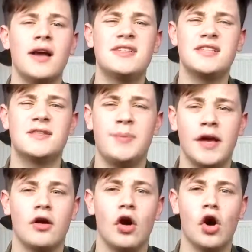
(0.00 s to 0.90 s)
this has
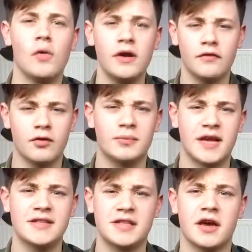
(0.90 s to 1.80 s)
been Corey from
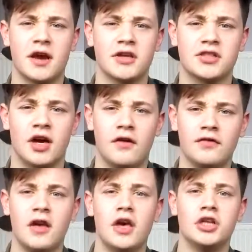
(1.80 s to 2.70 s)
Dead Sick Airsoft,
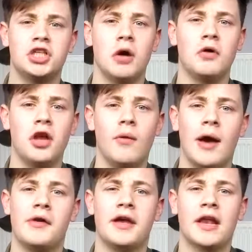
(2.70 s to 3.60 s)
showing you how
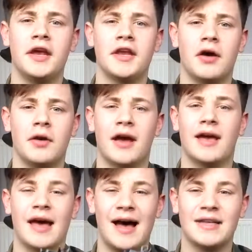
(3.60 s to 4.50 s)
to clean down a
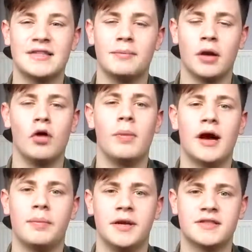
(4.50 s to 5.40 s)
gas
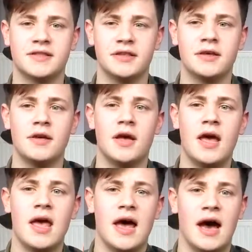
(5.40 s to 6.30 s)
blowback pistol.
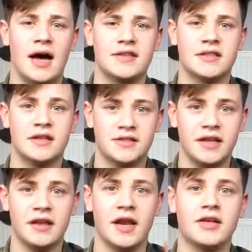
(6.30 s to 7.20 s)
And I'll see you in
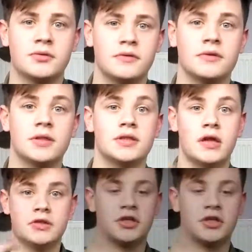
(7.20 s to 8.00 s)
the next one. Talk to you